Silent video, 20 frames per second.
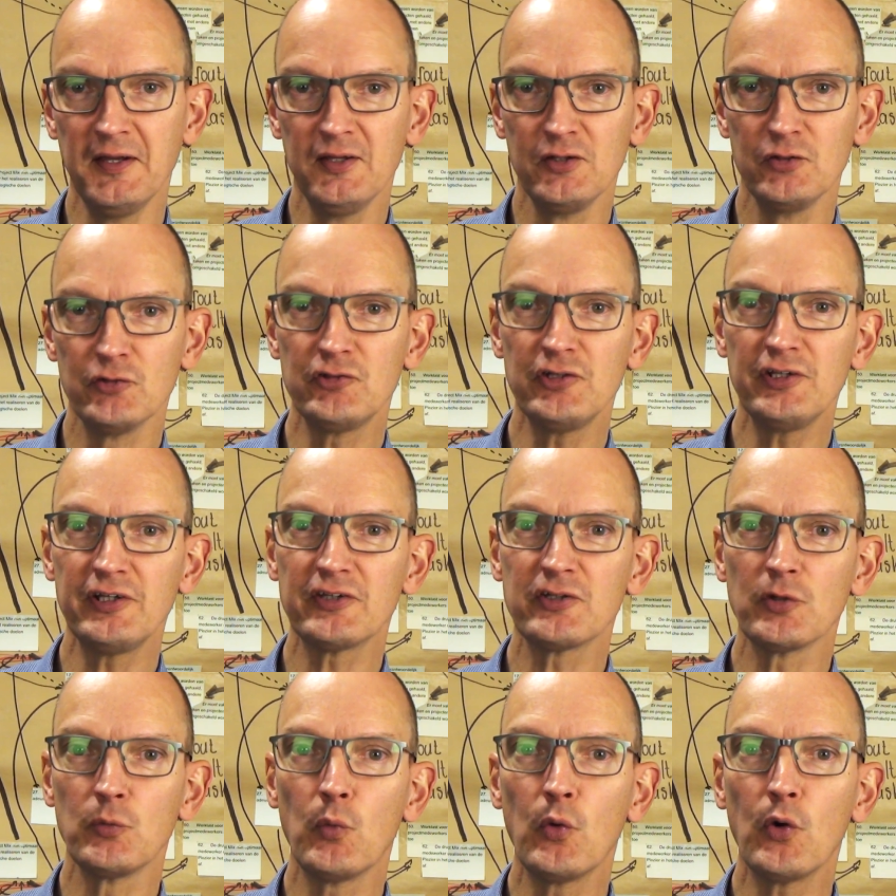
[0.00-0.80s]
You see
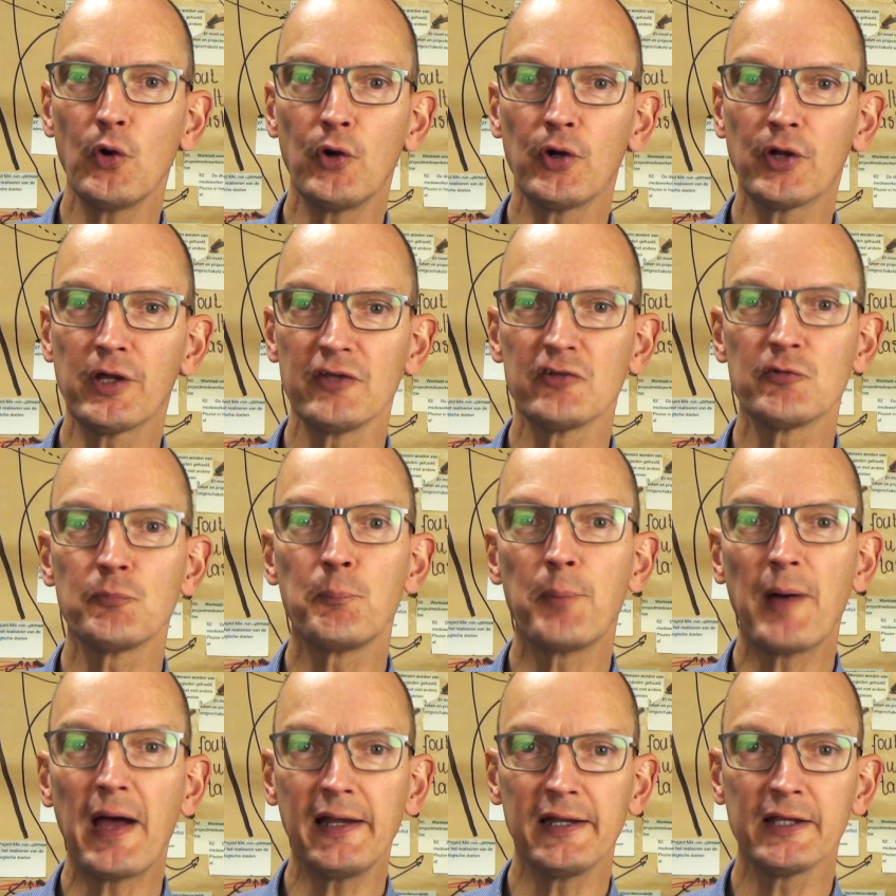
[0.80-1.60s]
that the work is
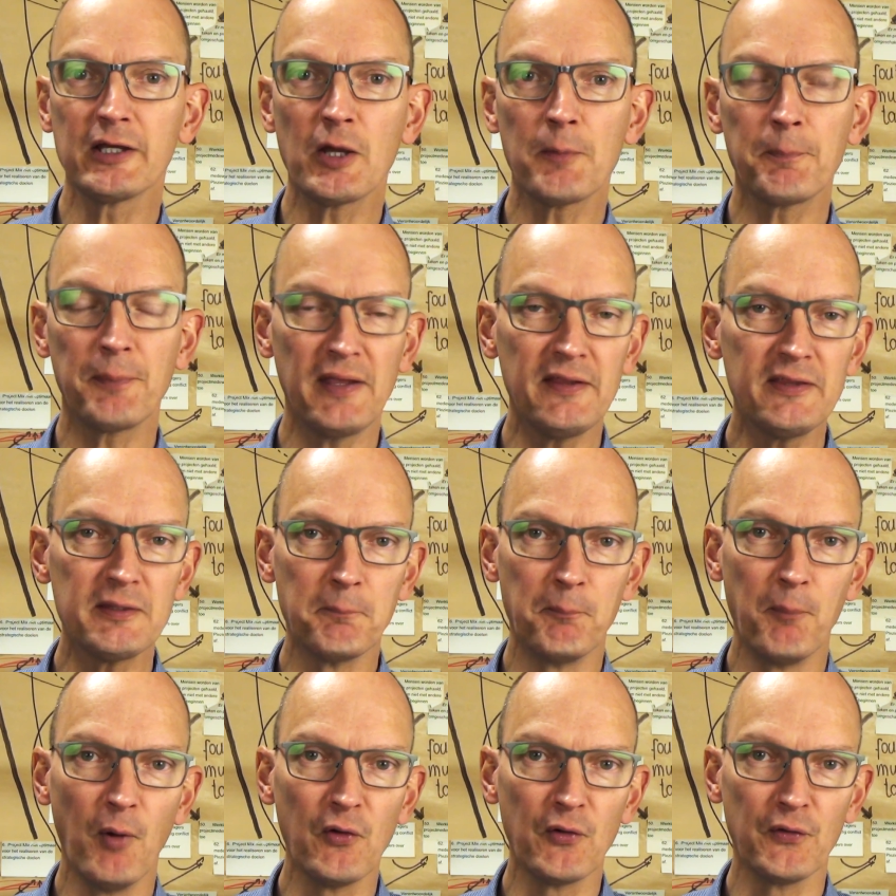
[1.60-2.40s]
piling up in the
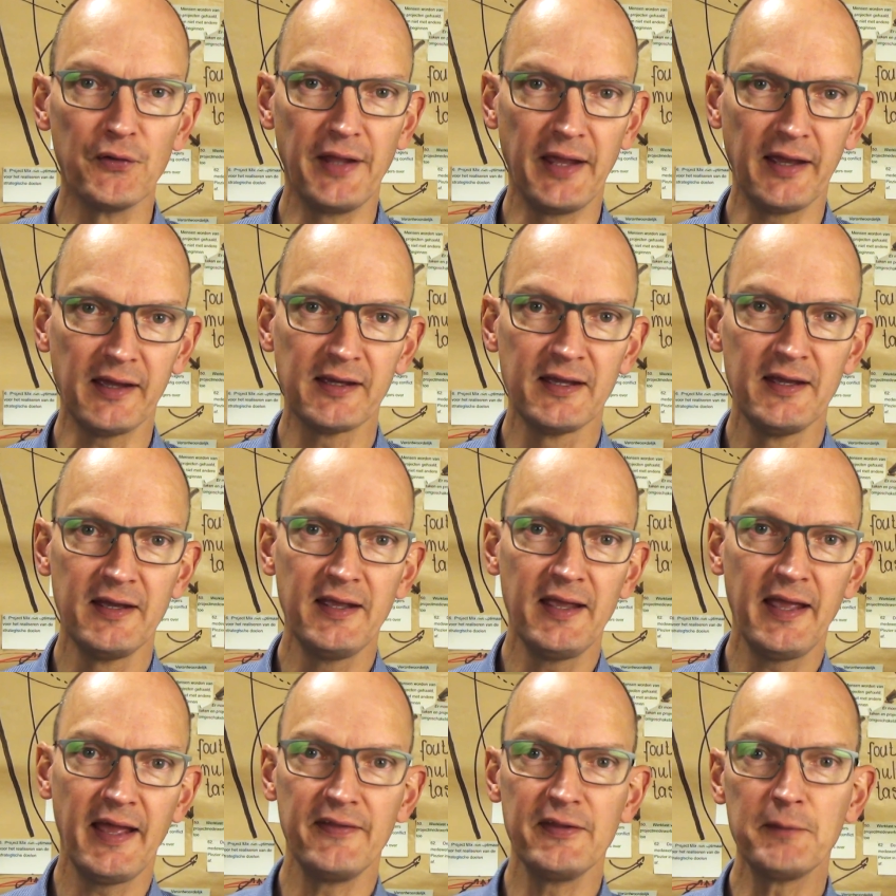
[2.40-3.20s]
bottleneck,
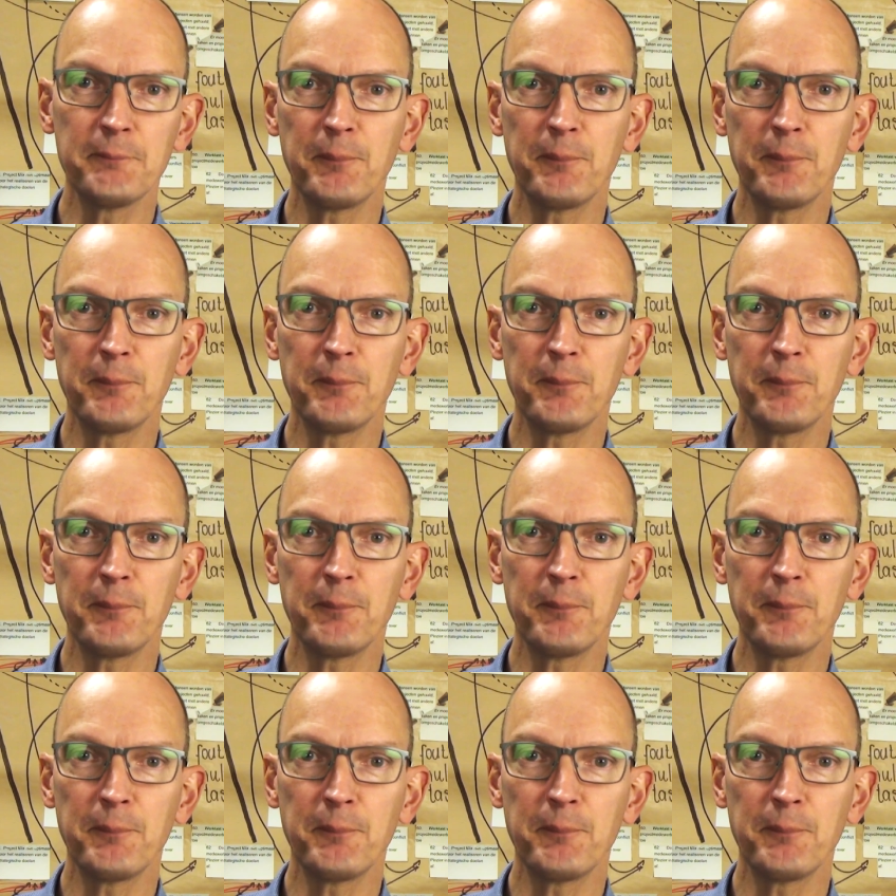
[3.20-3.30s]
and the